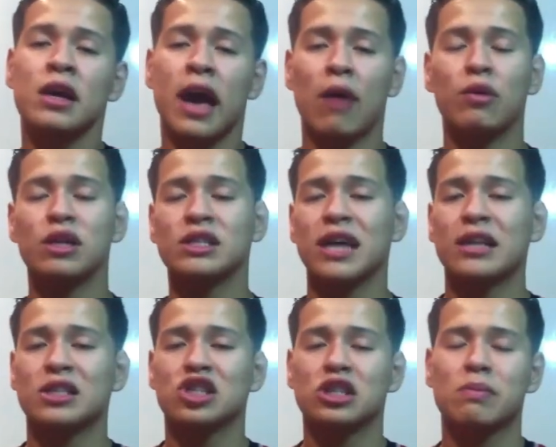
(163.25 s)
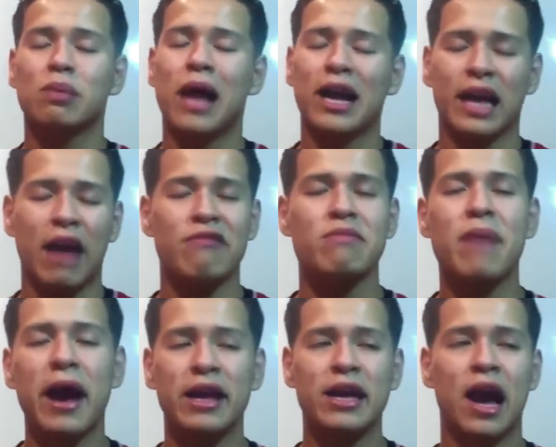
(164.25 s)
and we decide to just block
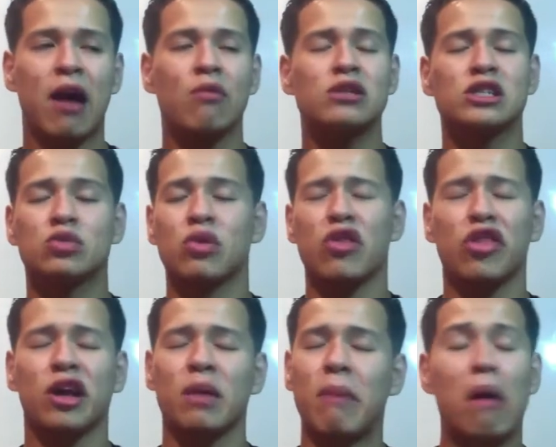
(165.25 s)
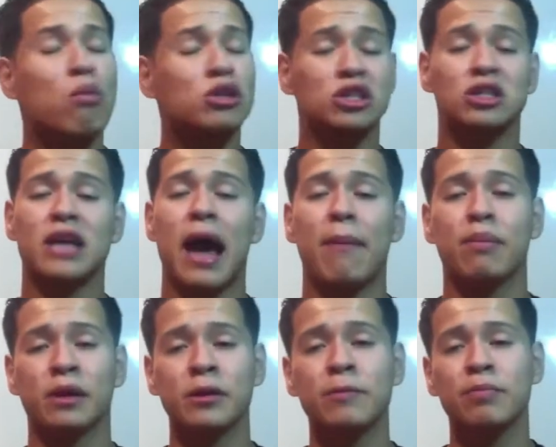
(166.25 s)
everybody out. And we just want to think about what just
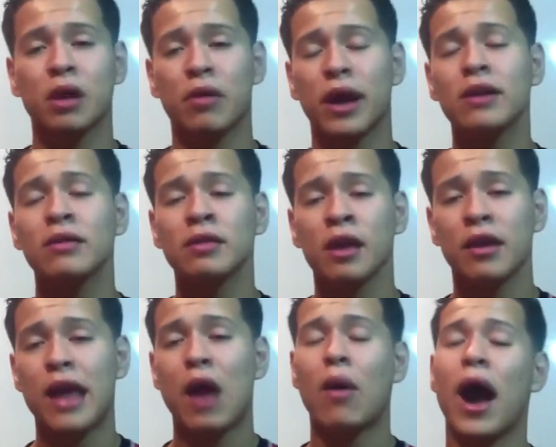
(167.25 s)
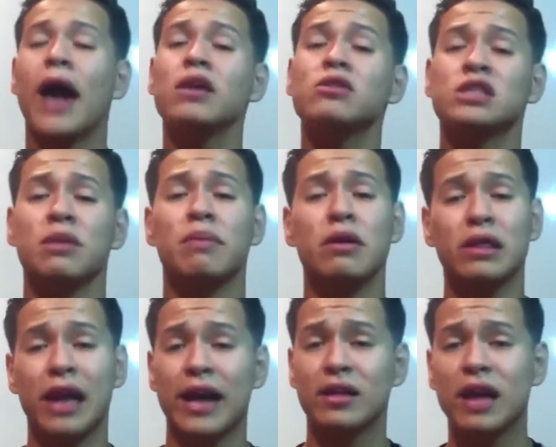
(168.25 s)
happened. All right. Now, I used to be
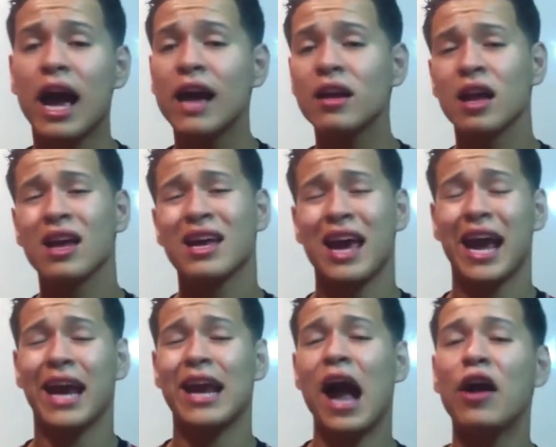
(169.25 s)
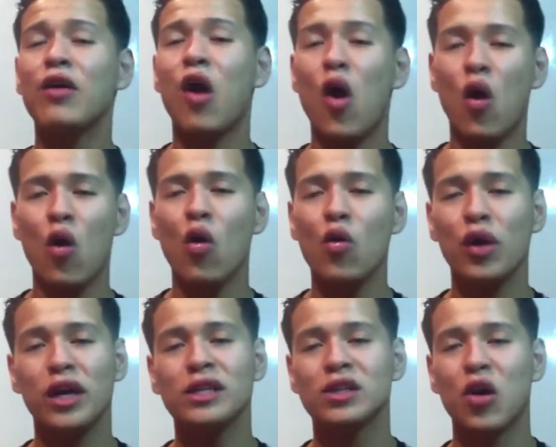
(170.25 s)
like that. And I
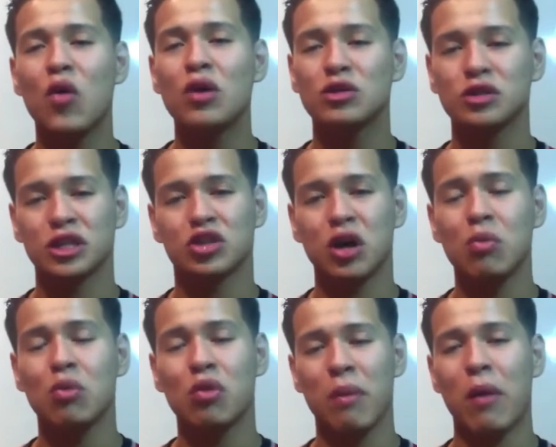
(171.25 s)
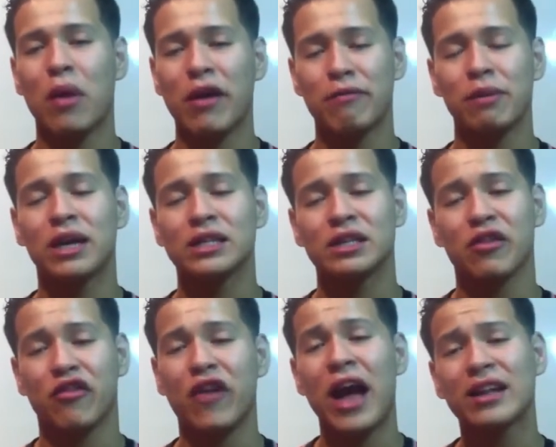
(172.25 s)
always was in trouble with my wife because of the
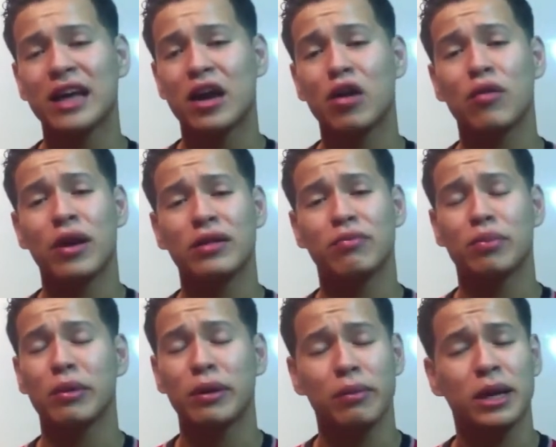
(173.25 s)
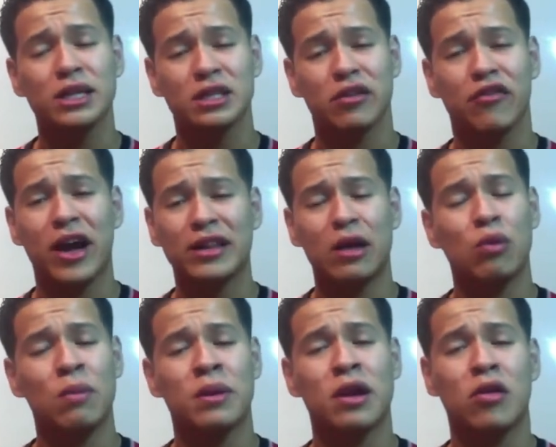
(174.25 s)
fact that
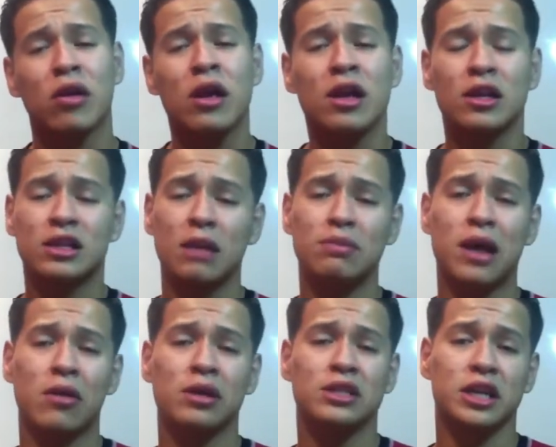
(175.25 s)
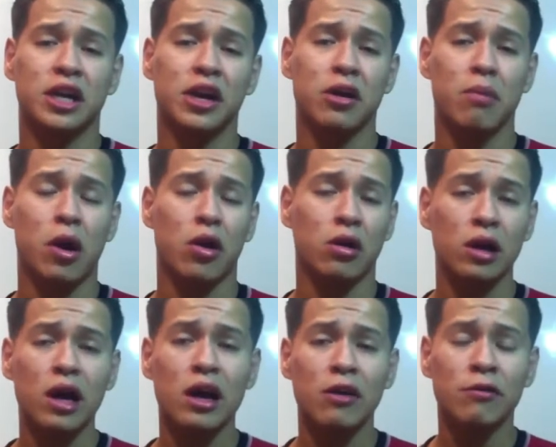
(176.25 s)
women are deep down insecure about our
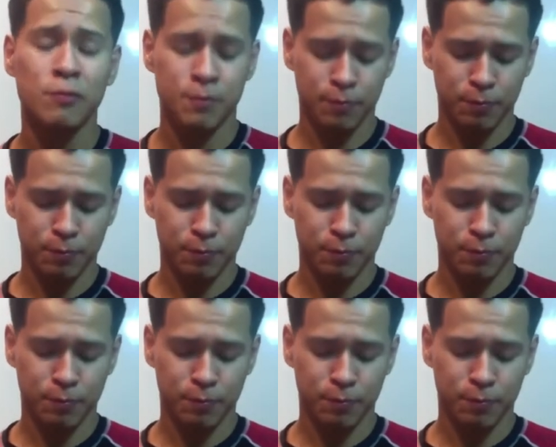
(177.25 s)
love.